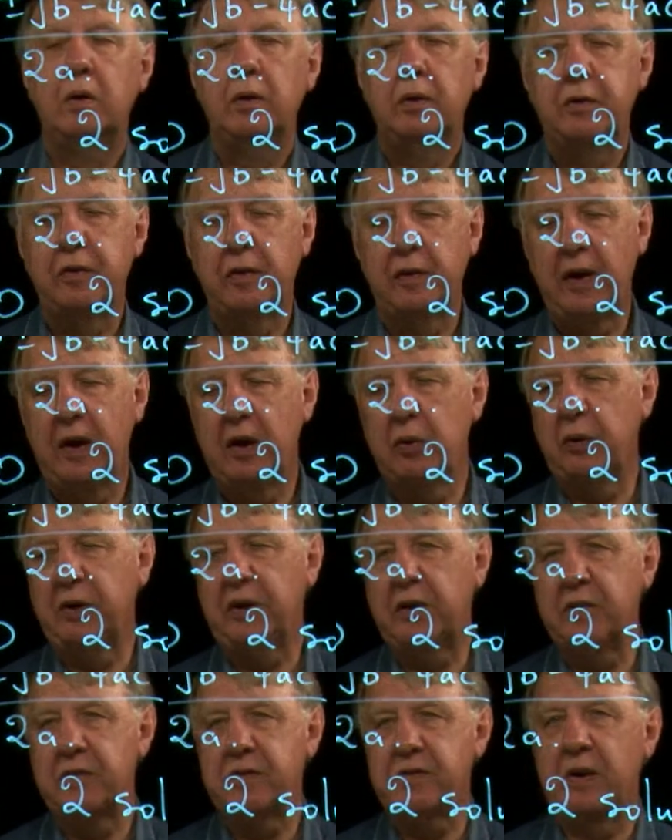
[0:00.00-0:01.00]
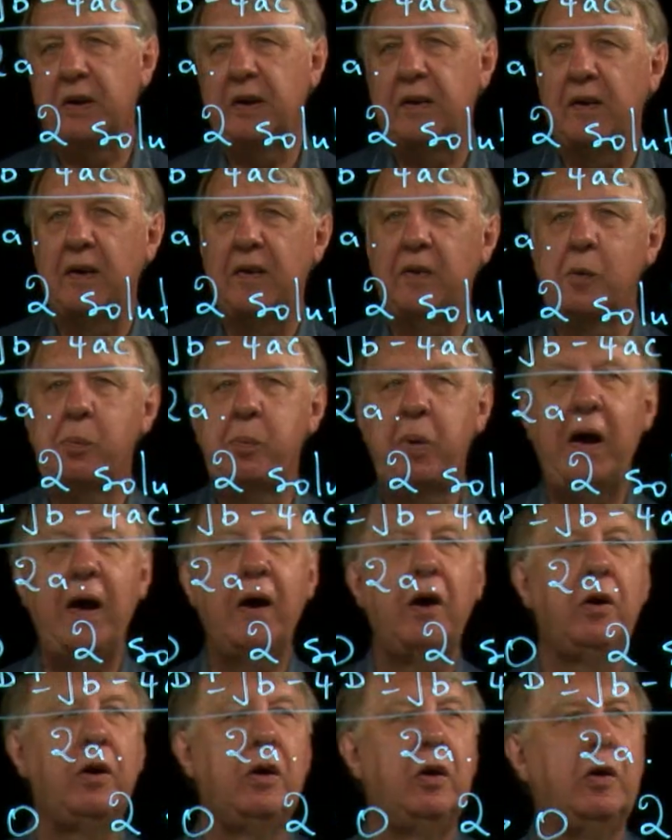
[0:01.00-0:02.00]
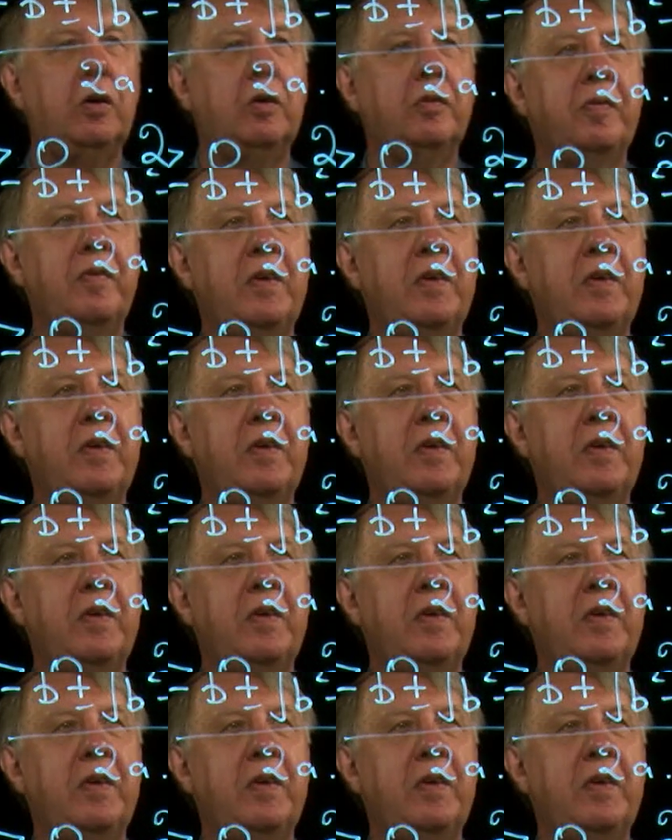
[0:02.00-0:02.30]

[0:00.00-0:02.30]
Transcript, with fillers: So there we can see then the power of